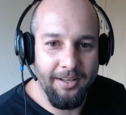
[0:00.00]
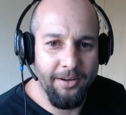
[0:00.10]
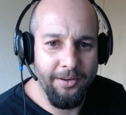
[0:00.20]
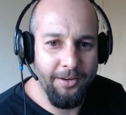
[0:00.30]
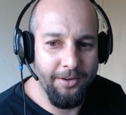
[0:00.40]
I
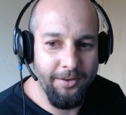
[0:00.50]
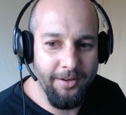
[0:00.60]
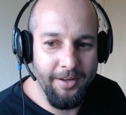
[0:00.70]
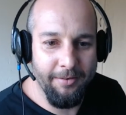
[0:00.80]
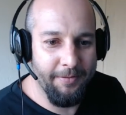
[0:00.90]
don't know
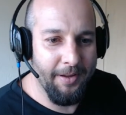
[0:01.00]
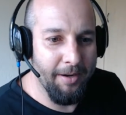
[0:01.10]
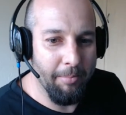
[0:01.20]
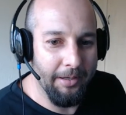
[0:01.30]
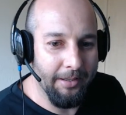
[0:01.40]
if
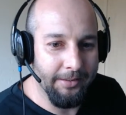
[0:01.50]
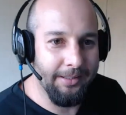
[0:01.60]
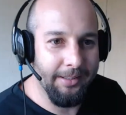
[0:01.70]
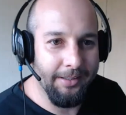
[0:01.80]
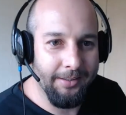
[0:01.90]
anybody is
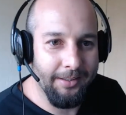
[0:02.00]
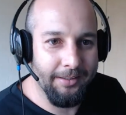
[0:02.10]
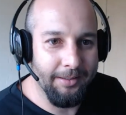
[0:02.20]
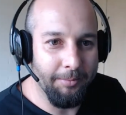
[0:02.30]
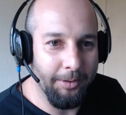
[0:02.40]
here
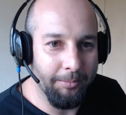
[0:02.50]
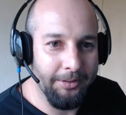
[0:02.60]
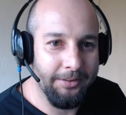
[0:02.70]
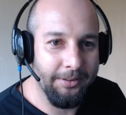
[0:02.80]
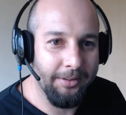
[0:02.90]
at the
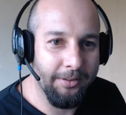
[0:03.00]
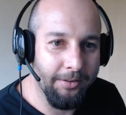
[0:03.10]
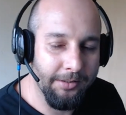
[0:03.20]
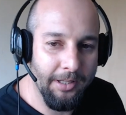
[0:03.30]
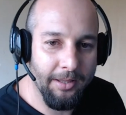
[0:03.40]
moment. It
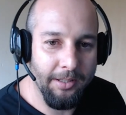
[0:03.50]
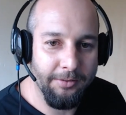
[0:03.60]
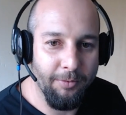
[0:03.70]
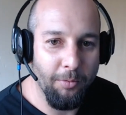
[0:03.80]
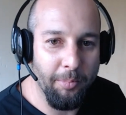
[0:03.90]
looks like
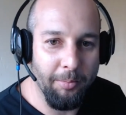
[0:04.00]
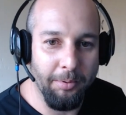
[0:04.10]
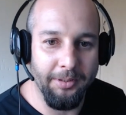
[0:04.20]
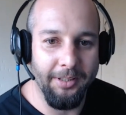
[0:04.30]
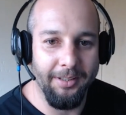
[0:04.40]
there's 4
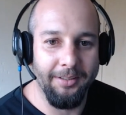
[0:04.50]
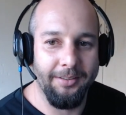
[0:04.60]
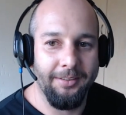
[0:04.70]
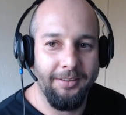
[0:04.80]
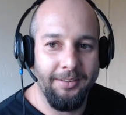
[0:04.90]
people here.
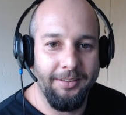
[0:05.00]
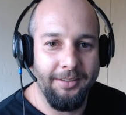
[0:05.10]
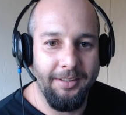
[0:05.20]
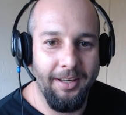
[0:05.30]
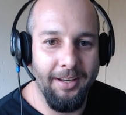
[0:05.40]

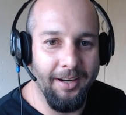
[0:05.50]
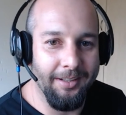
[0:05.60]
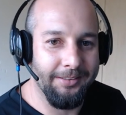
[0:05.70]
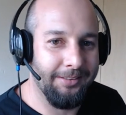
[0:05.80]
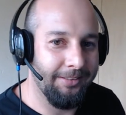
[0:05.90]
Hey, guys,